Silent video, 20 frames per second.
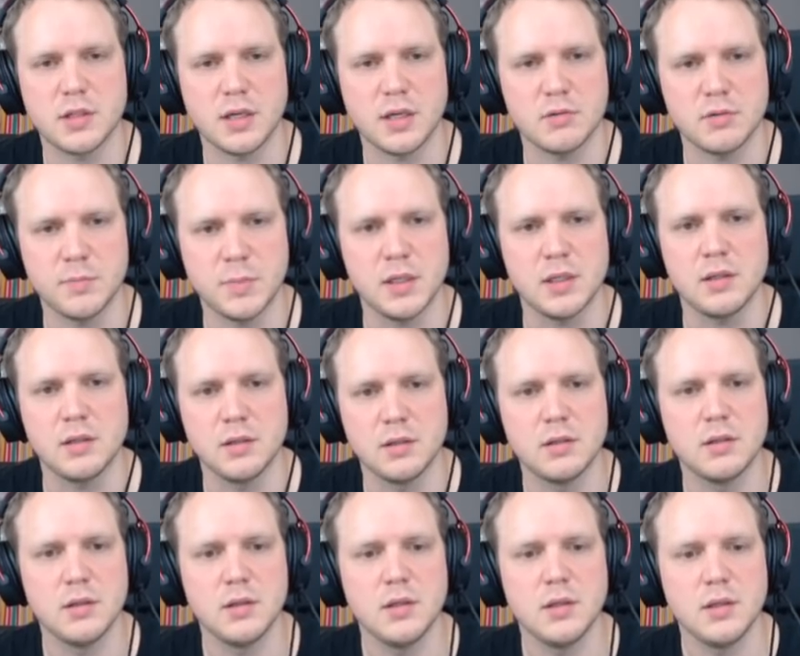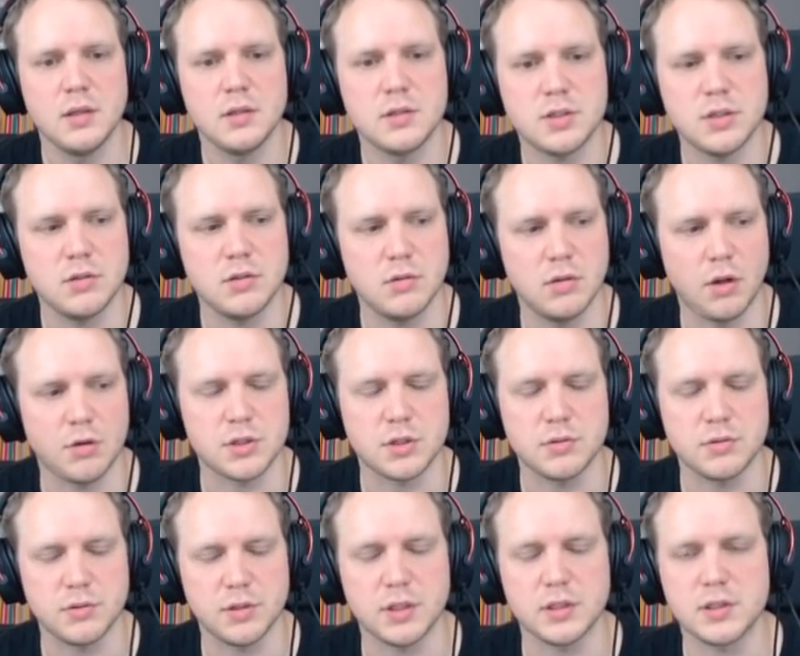so that would be two
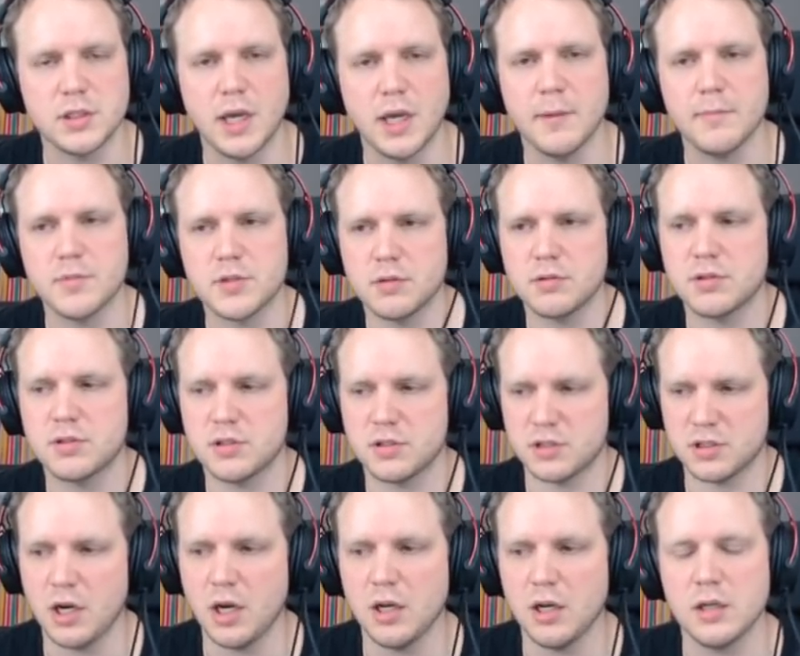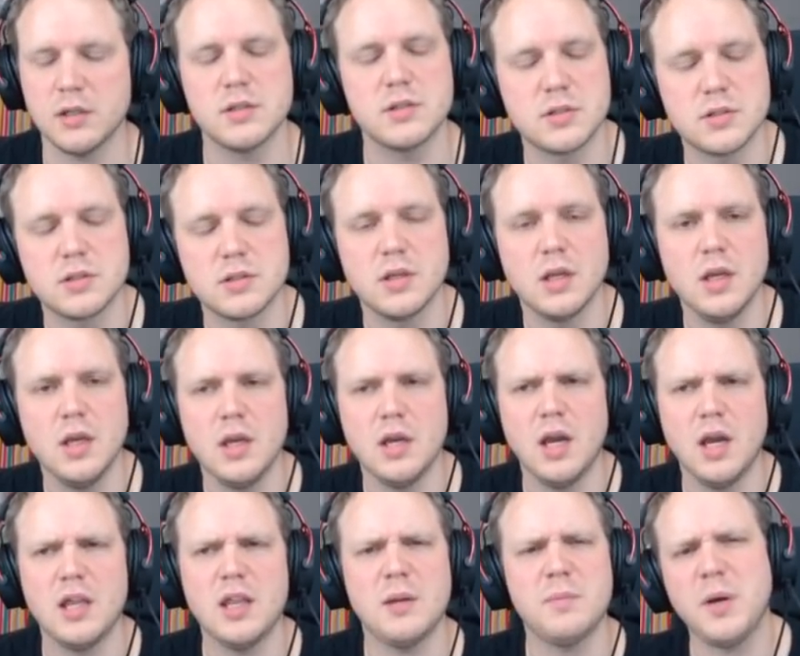logical yeah. things. Yeah. So it's so silence.
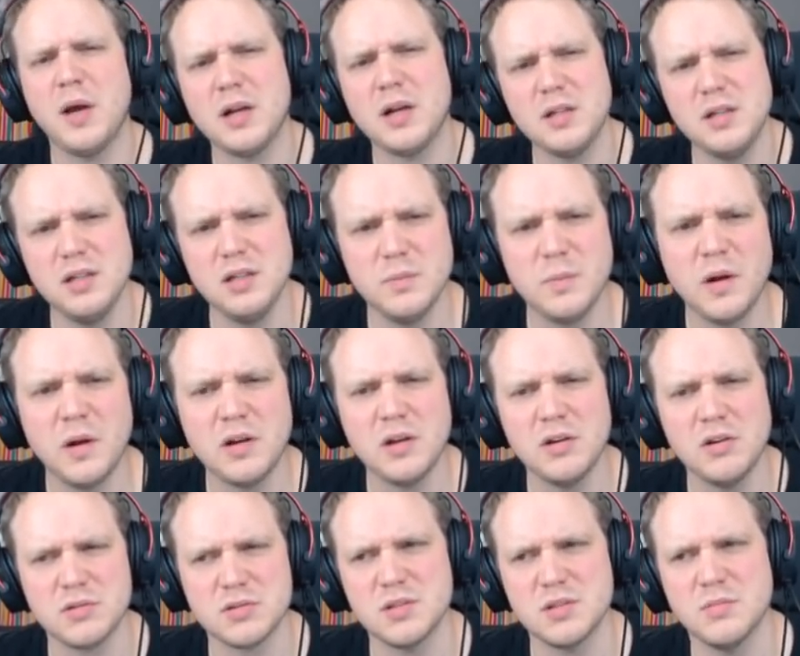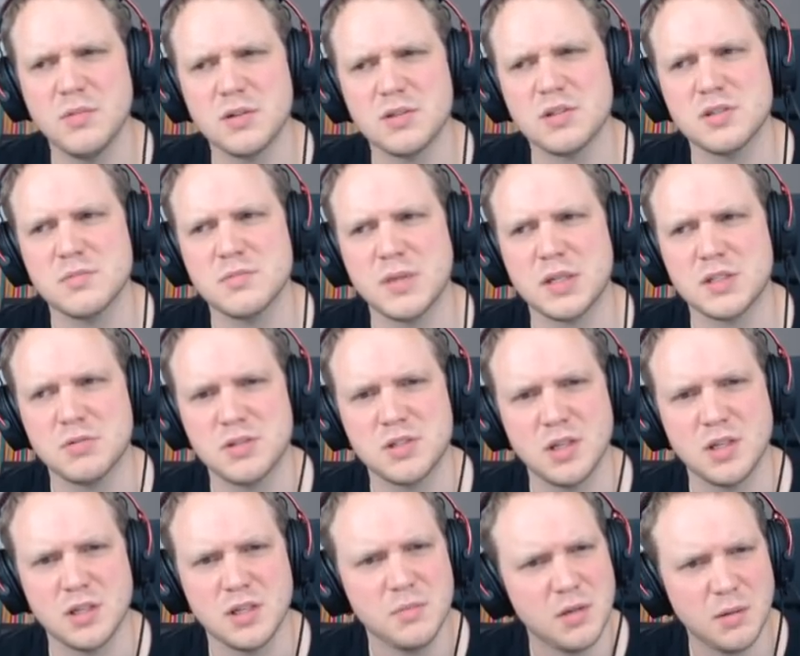And then Pugna, Pugna not so much doesn't make so much
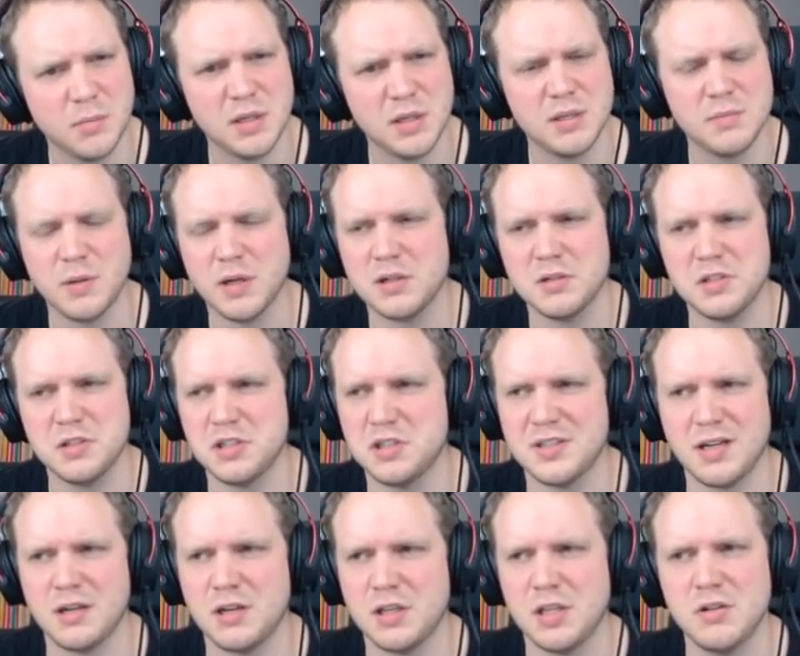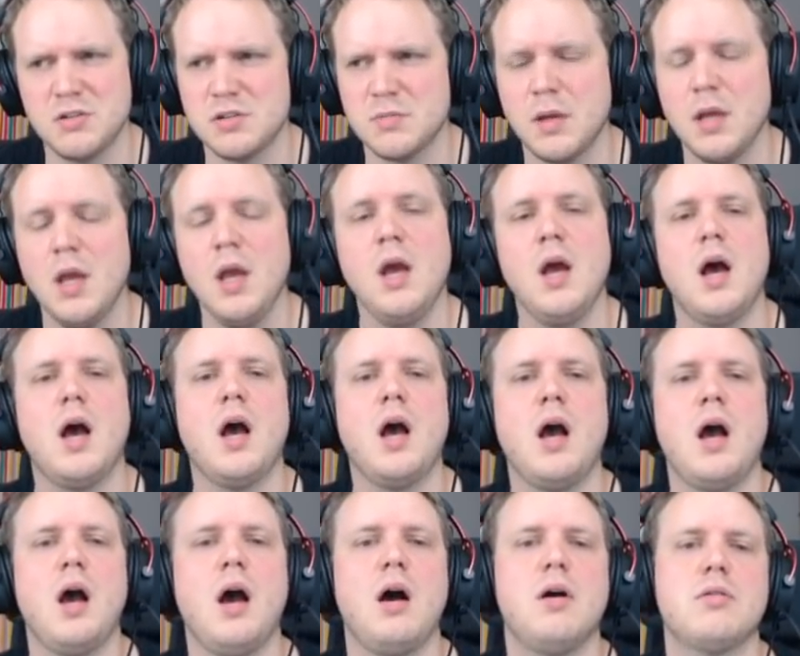sense. He, I mean, Pugna dishes out a huge amount.
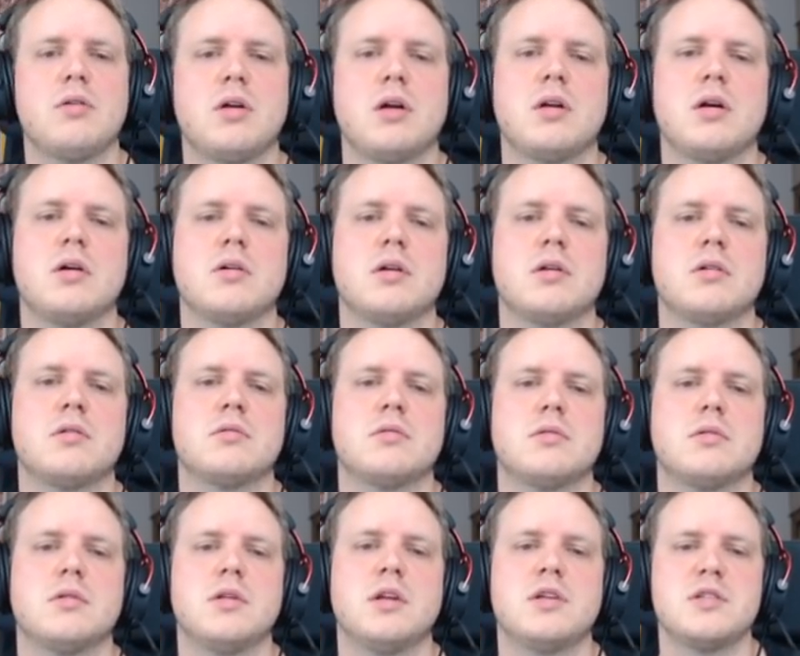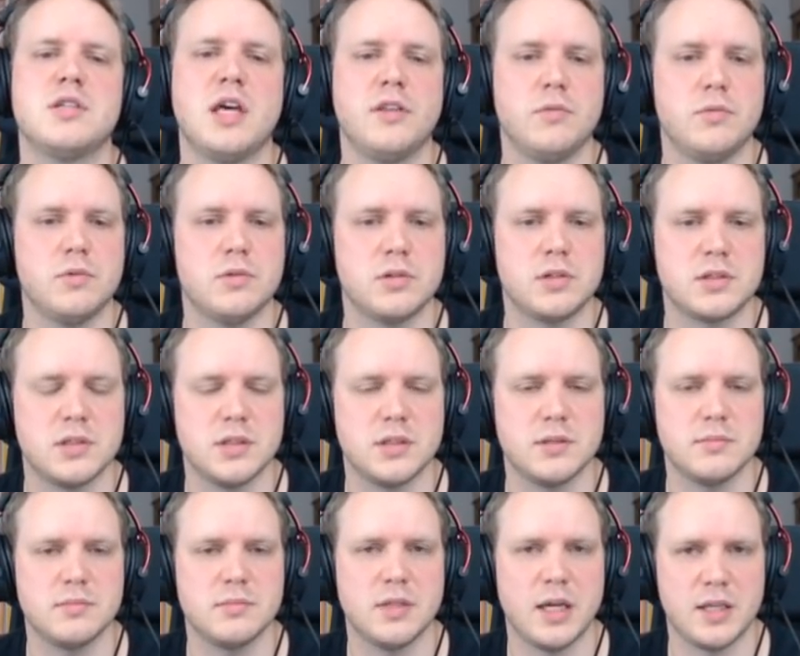Ah, hold on, hold on. His nether ward, isn't
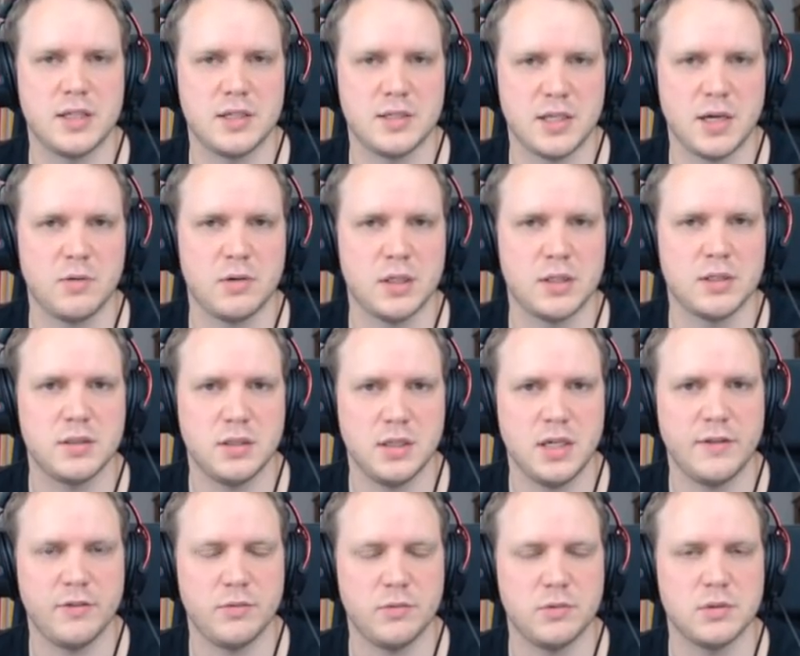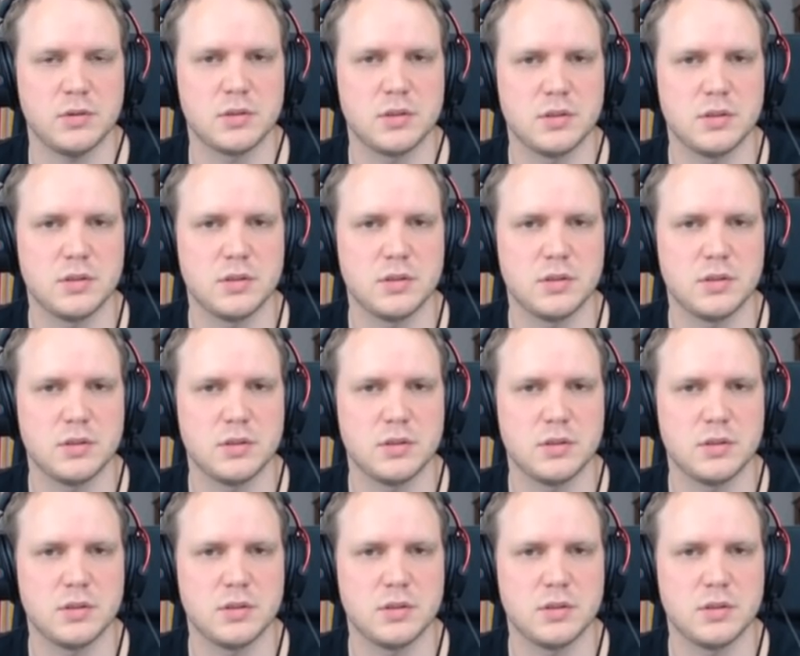it? Uh, is that why the nether ward?